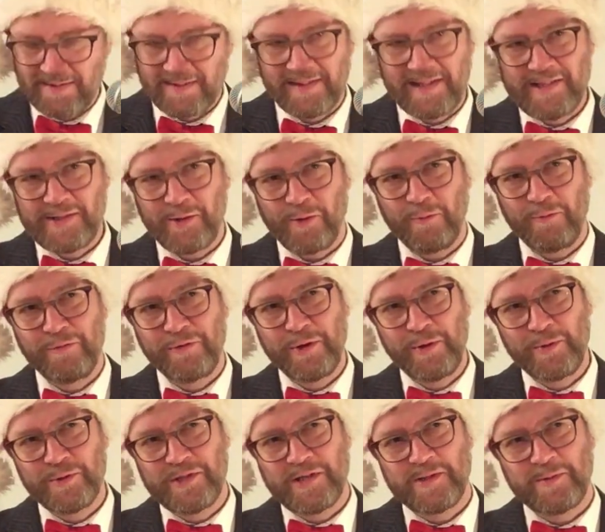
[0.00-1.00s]
This
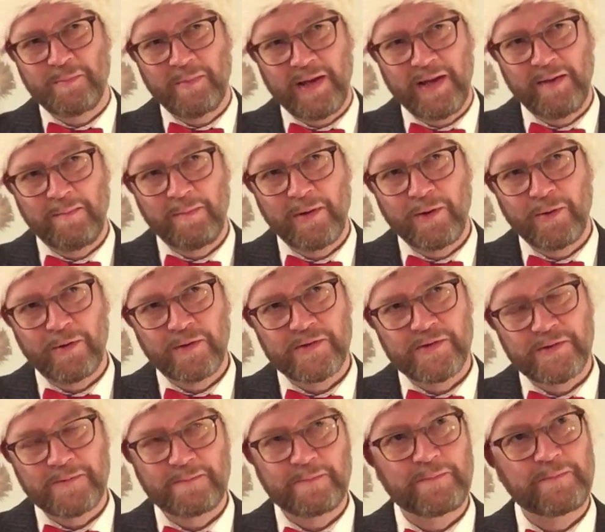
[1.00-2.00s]
confuses me
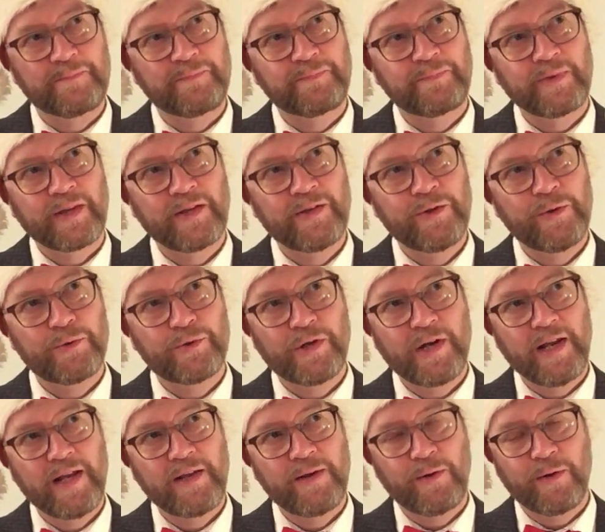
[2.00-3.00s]
because
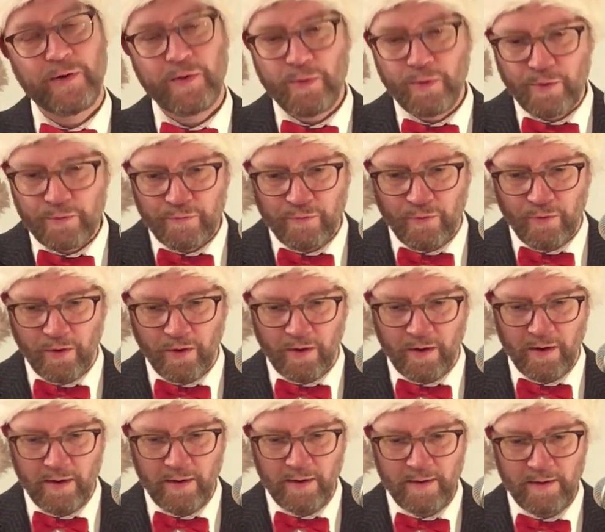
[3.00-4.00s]
usually you look
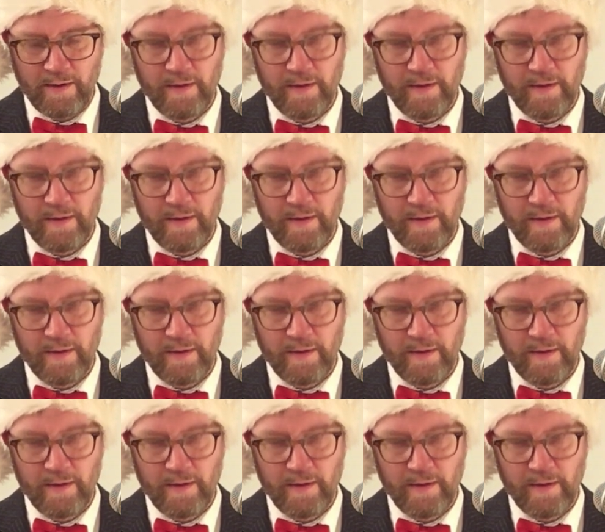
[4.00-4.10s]
for